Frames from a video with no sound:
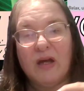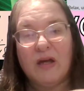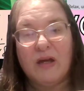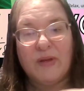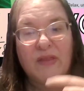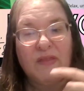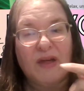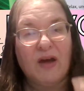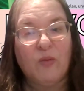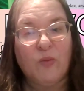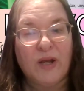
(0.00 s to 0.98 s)
And
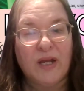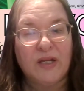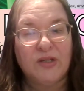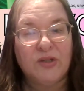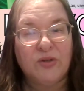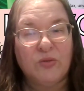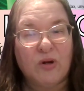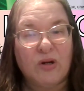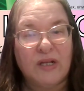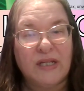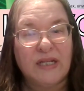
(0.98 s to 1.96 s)
that way you
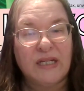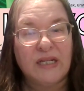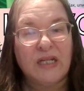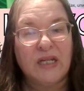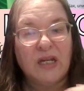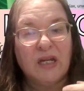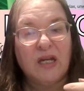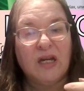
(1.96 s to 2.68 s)
are getting